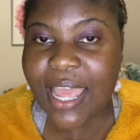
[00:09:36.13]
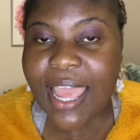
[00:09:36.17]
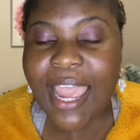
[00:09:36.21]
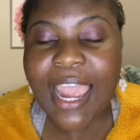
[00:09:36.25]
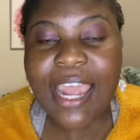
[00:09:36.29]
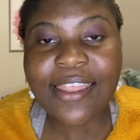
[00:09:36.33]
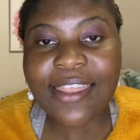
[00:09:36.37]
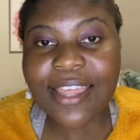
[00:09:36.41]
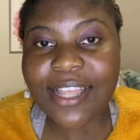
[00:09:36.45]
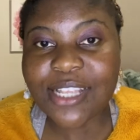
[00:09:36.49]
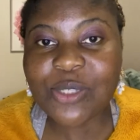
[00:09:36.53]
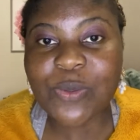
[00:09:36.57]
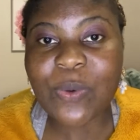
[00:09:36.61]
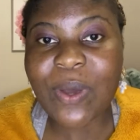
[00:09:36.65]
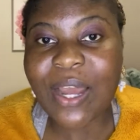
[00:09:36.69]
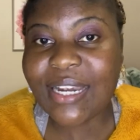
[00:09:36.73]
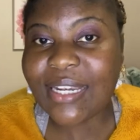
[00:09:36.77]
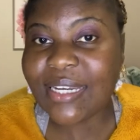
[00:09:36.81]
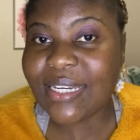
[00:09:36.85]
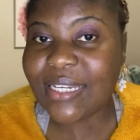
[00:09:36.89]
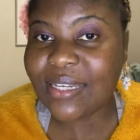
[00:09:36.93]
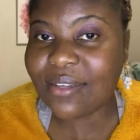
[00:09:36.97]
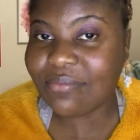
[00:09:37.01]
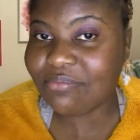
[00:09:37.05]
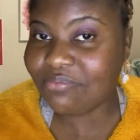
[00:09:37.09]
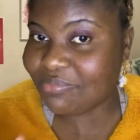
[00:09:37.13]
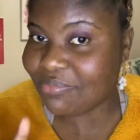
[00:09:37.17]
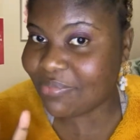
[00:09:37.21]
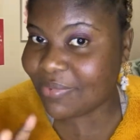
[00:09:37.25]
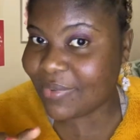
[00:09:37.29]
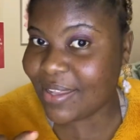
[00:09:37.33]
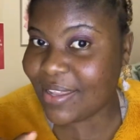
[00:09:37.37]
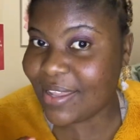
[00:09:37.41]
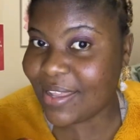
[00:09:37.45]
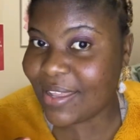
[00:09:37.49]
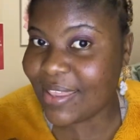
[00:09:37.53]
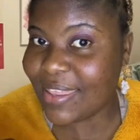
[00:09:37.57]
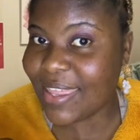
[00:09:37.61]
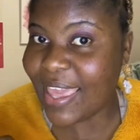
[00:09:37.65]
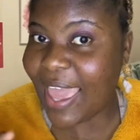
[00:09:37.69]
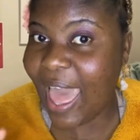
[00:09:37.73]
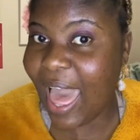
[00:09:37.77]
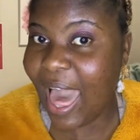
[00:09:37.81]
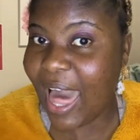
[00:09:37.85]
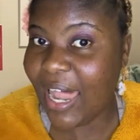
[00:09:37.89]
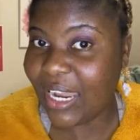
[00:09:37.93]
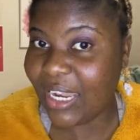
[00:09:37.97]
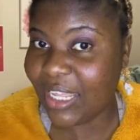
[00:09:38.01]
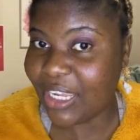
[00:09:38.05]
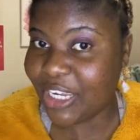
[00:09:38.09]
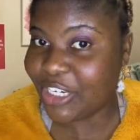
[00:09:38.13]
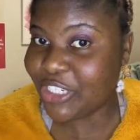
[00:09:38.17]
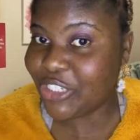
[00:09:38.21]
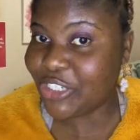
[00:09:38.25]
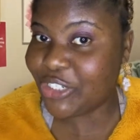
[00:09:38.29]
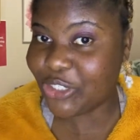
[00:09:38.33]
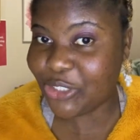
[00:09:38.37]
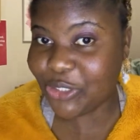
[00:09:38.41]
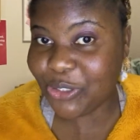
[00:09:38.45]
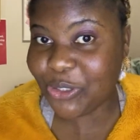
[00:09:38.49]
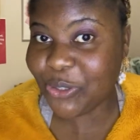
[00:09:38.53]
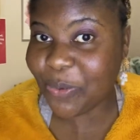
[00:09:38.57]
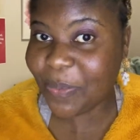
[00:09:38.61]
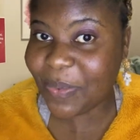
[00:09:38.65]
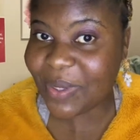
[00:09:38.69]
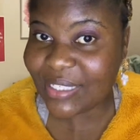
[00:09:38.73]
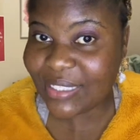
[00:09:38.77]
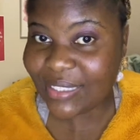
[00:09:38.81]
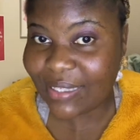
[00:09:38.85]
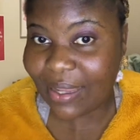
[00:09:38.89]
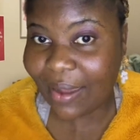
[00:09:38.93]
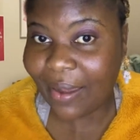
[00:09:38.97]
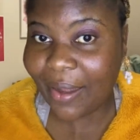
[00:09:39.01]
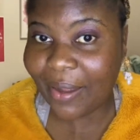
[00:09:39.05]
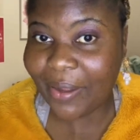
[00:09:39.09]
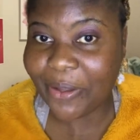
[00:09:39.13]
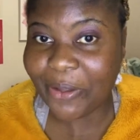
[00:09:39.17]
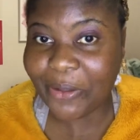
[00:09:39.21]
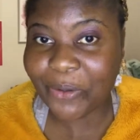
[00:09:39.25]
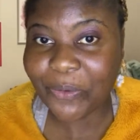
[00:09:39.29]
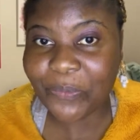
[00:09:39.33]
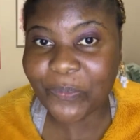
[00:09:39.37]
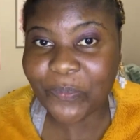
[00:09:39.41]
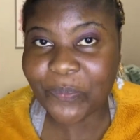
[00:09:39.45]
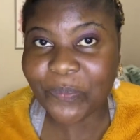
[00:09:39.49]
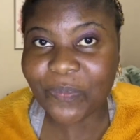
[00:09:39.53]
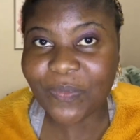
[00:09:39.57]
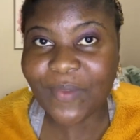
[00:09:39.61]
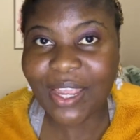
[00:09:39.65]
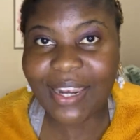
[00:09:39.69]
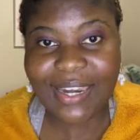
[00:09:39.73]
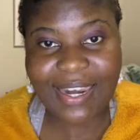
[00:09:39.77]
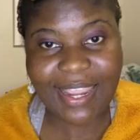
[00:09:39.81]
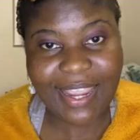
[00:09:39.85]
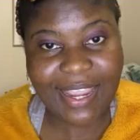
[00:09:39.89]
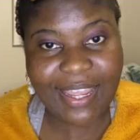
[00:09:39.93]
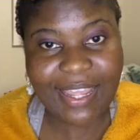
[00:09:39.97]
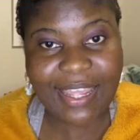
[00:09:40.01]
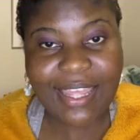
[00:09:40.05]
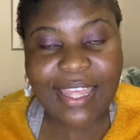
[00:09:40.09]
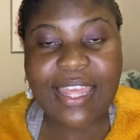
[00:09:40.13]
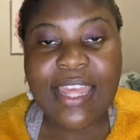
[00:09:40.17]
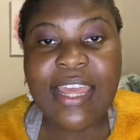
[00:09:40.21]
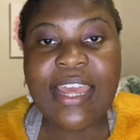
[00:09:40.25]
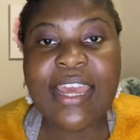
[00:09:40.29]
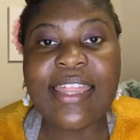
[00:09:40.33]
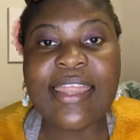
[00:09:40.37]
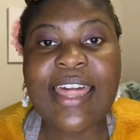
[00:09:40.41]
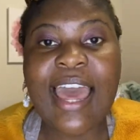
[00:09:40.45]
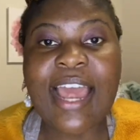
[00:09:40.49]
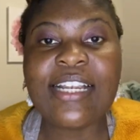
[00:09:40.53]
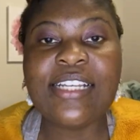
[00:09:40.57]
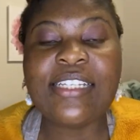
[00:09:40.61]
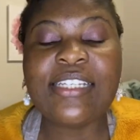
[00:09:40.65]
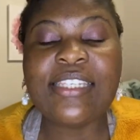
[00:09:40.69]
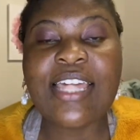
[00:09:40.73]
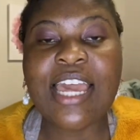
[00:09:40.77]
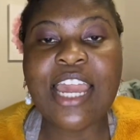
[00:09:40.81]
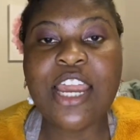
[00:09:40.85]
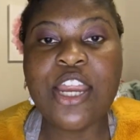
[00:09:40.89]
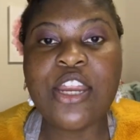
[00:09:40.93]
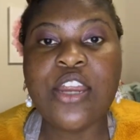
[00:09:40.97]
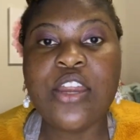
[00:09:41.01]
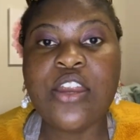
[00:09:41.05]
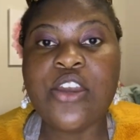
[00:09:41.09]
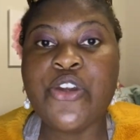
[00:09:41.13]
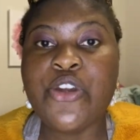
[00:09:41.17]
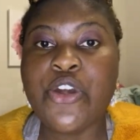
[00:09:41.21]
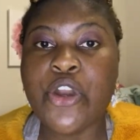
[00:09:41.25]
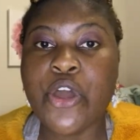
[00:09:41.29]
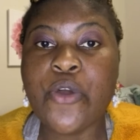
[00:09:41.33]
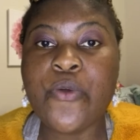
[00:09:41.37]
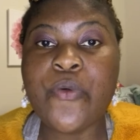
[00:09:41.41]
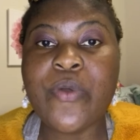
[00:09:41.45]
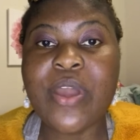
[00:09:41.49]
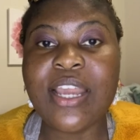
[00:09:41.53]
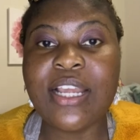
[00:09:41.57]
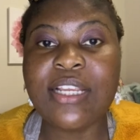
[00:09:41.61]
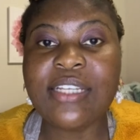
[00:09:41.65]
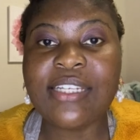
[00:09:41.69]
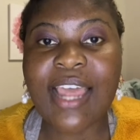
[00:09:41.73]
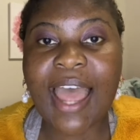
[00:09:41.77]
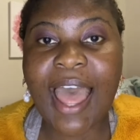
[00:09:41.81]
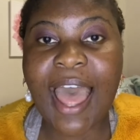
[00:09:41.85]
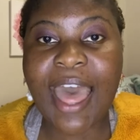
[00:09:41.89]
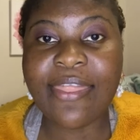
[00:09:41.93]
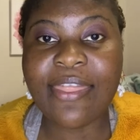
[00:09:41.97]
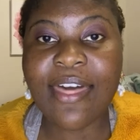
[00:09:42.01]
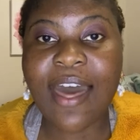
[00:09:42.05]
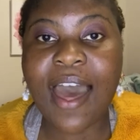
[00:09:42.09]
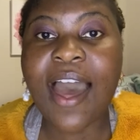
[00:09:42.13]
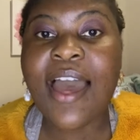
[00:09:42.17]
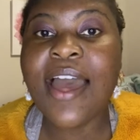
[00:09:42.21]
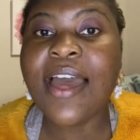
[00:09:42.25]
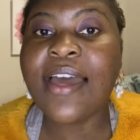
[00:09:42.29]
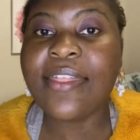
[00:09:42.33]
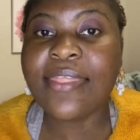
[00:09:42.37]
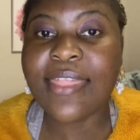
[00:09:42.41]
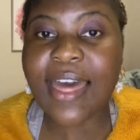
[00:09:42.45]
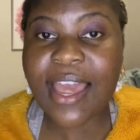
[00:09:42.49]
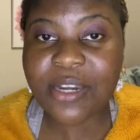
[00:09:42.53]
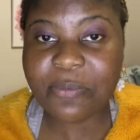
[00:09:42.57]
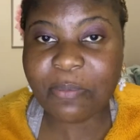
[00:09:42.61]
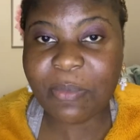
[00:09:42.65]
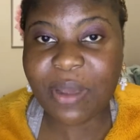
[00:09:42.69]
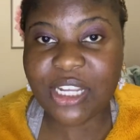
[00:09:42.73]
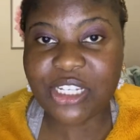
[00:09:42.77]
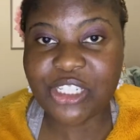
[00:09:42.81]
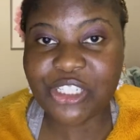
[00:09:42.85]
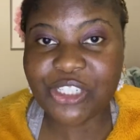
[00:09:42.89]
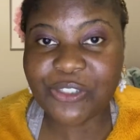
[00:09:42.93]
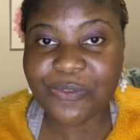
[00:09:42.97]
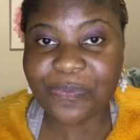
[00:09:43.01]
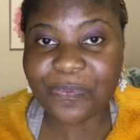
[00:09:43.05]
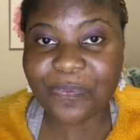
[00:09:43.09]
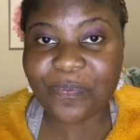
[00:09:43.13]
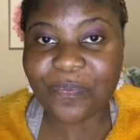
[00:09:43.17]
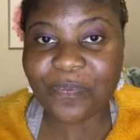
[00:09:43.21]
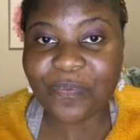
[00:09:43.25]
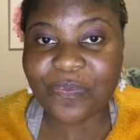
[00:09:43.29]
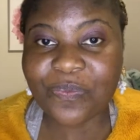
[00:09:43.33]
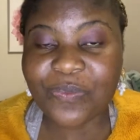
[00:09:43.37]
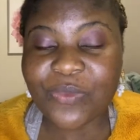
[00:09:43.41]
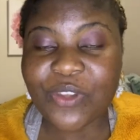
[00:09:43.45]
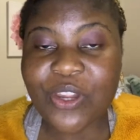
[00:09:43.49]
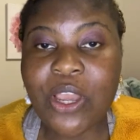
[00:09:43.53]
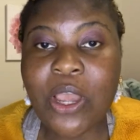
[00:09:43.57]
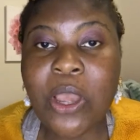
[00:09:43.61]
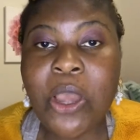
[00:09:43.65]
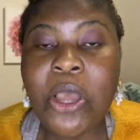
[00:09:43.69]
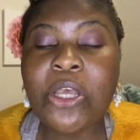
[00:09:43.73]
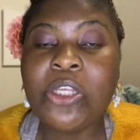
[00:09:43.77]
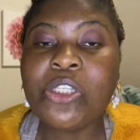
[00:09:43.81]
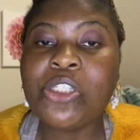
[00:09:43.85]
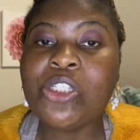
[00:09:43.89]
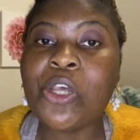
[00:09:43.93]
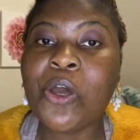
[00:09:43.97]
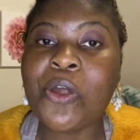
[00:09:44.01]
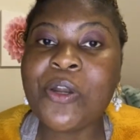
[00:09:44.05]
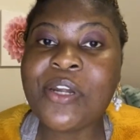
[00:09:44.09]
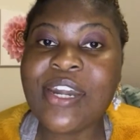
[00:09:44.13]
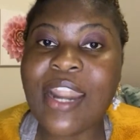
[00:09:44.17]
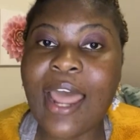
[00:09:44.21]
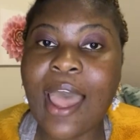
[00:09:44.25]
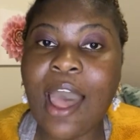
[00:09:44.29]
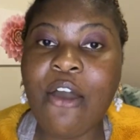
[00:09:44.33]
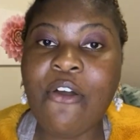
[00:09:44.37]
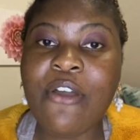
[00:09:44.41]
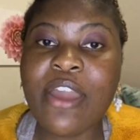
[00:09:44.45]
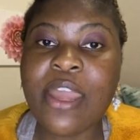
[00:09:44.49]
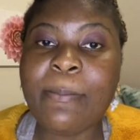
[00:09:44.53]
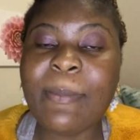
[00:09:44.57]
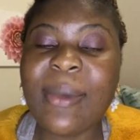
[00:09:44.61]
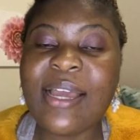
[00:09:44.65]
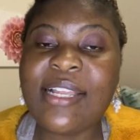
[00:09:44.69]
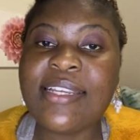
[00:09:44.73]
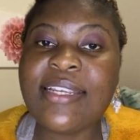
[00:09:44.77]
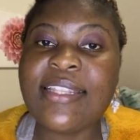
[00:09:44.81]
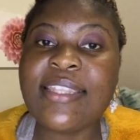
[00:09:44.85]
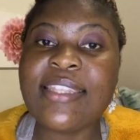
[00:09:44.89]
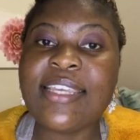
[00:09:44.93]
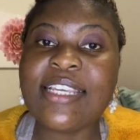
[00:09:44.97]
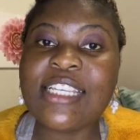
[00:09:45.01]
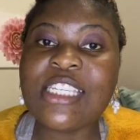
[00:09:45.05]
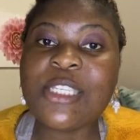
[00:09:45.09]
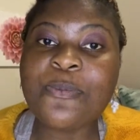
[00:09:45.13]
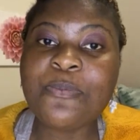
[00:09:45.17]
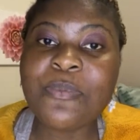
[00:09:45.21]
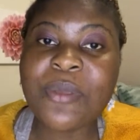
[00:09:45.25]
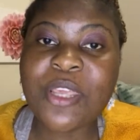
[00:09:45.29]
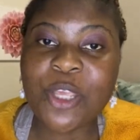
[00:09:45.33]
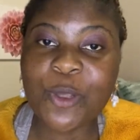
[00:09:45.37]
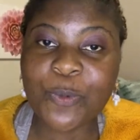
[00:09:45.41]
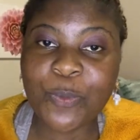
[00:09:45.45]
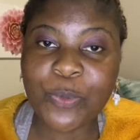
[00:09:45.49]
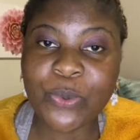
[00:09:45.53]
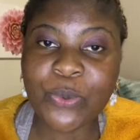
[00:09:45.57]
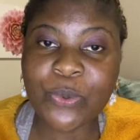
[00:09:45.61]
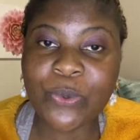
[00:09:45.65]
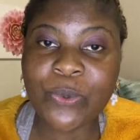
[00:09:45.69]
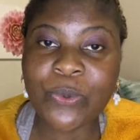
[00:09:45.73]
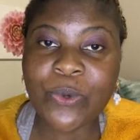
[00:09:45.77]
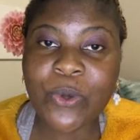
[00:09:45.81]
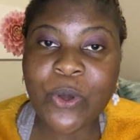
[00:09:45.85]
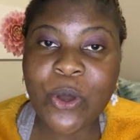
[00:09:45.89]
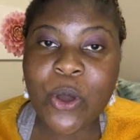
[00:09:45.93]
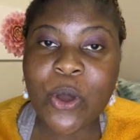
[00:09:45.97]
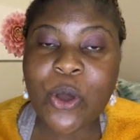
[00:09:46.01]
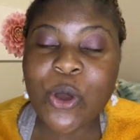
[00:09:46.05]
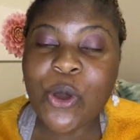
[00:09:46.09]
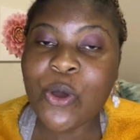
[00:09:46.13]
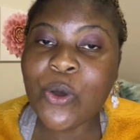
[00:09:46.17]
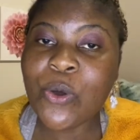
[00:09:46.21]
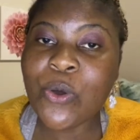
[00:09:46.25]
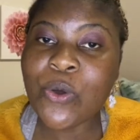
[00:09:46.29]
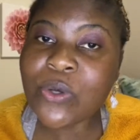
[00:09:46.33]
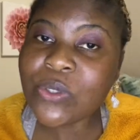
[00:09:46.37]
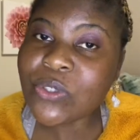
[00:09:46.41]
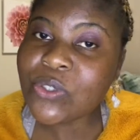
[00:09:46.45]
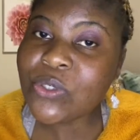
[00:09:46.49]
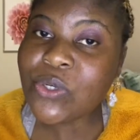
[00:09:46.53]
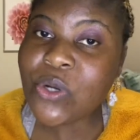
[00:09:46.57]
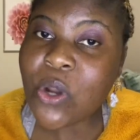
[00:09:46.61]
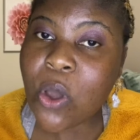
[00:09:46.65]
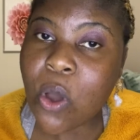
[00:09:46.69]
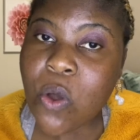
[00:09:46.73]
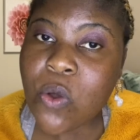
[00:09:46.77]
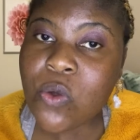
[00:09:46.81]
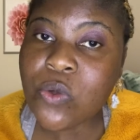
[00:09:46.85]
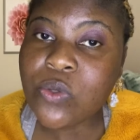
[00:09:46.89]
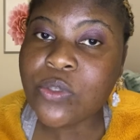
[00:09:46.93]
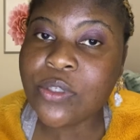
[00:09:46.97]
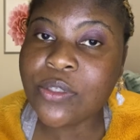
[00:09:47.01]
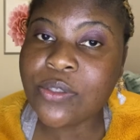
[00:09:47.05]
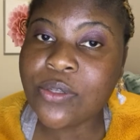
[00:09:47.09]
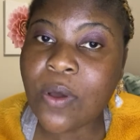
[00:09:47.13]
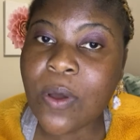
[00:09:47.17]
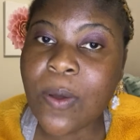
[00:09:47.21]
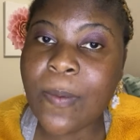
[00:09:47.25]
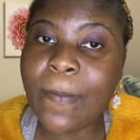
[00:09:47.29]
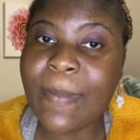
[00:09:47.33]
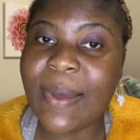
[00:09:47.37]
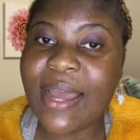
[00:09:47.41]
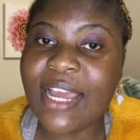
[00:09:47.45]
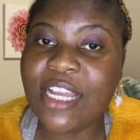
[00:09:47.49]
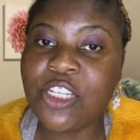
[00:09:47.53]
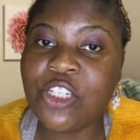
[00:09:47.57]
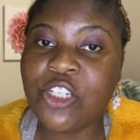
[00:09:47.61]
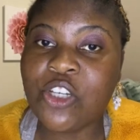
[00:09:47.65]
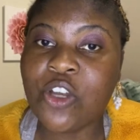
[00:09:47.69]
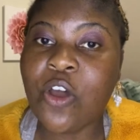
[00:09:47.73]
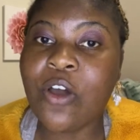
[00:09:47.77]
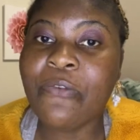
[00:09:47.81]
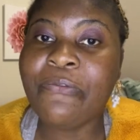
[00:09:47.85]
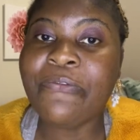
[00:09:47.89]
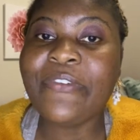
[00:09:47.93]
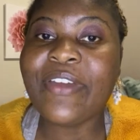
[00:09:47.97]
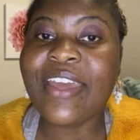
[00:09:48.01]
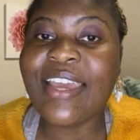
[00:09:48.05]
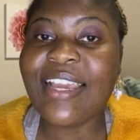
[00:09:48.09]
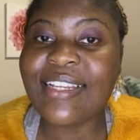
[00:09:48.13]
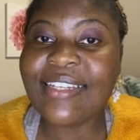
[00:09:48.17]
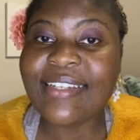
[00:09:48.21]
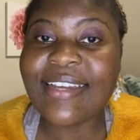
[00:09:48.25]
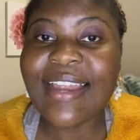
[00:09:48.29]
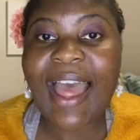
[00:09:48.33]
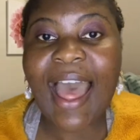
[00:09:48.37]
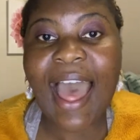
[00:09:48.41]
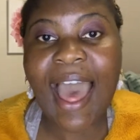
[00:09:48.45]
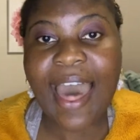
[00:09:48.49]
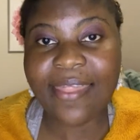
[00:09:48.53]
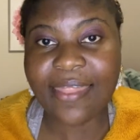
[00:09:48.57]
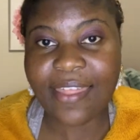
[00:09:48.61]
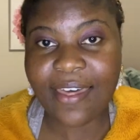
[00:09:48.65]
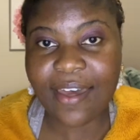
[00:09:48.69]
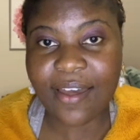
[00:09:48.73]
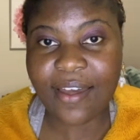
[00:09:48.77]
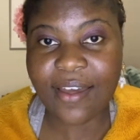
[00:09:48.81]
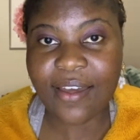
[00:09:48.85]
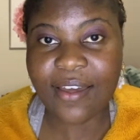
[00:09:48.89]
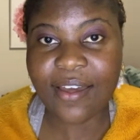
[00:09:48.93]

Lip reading: and that's what they're alleged to be saying, that they know each other that much. So now imagine these people who know so much of each other